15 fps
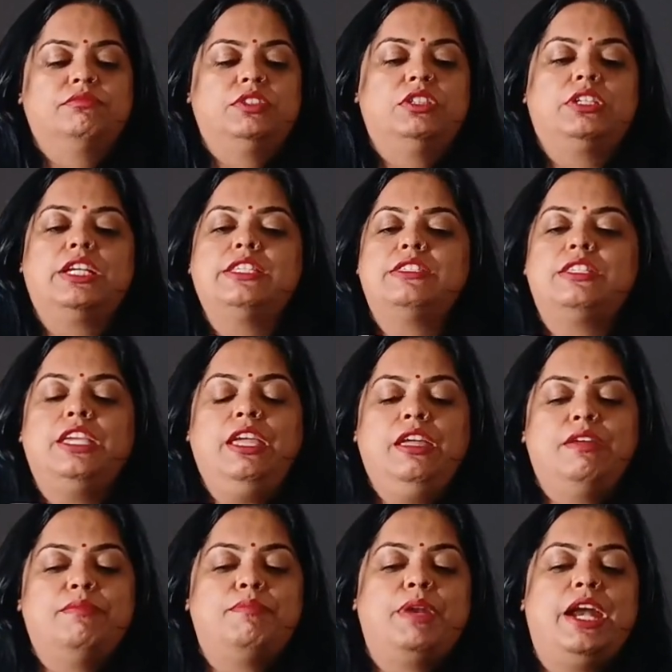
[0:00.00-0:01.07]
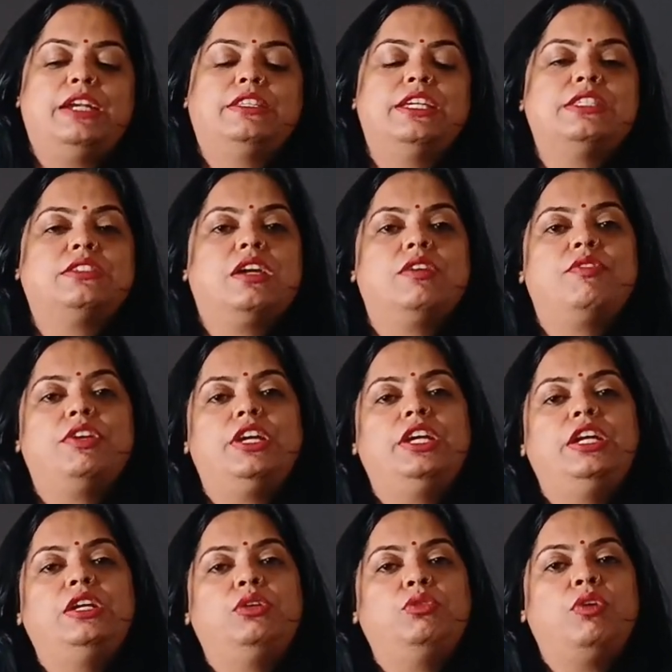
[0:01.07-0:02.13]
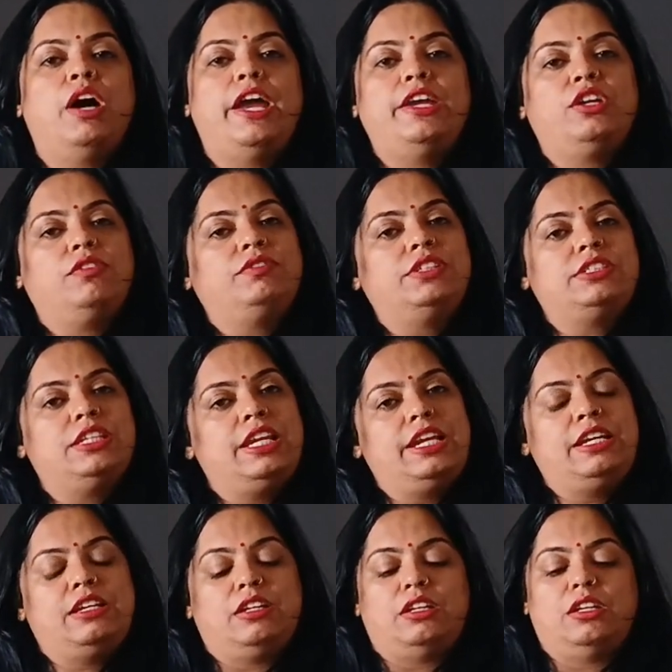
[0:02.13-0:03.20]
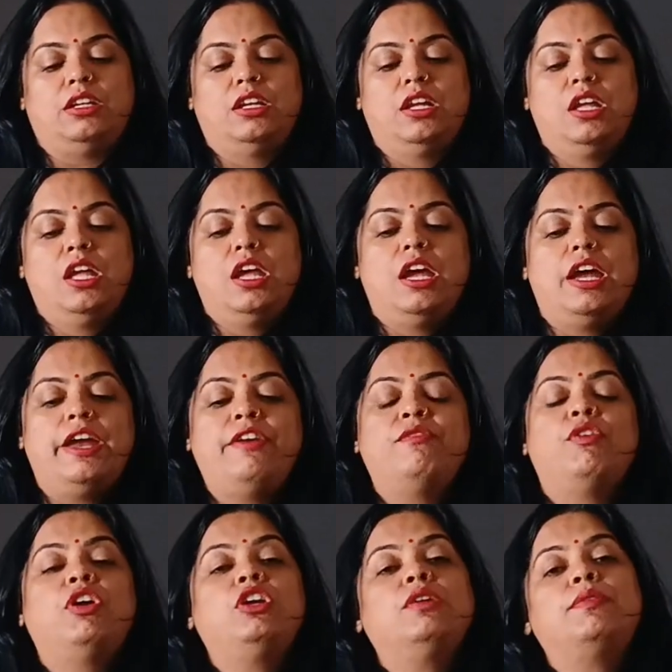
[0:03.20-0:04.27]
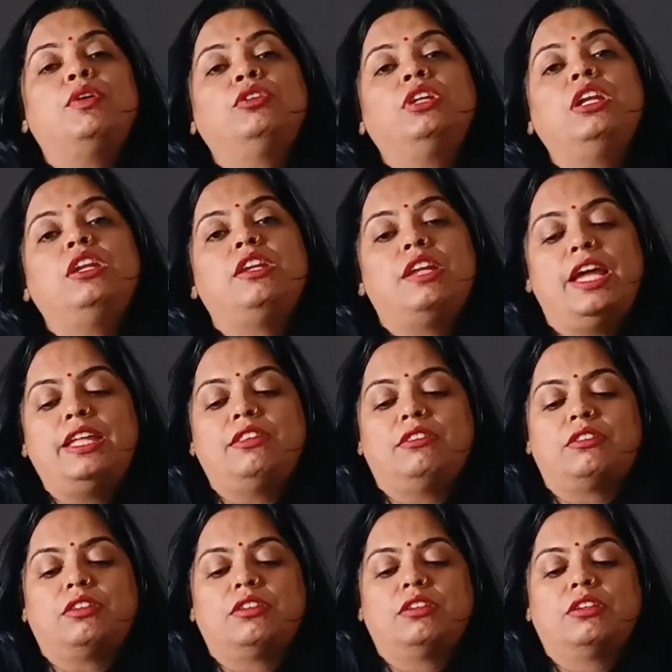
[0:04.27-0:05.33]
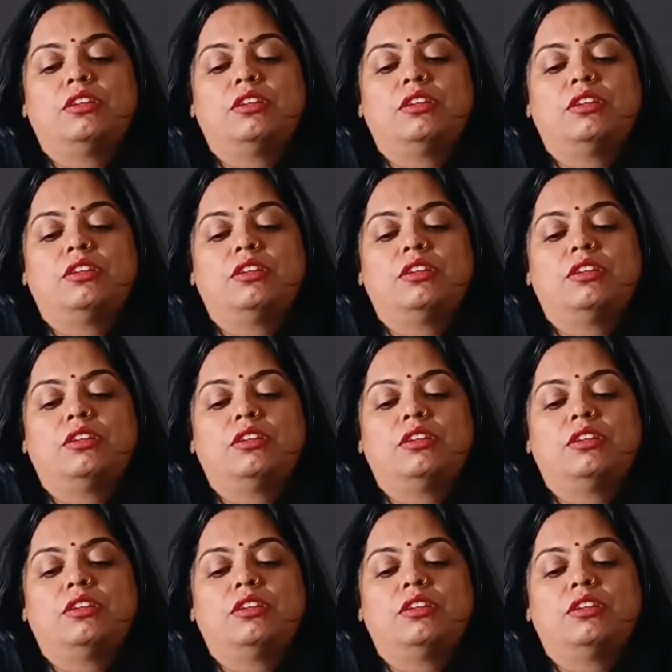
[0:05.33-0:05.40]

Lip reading: You can see breadth has converted into height of the cylinder. And what about the length?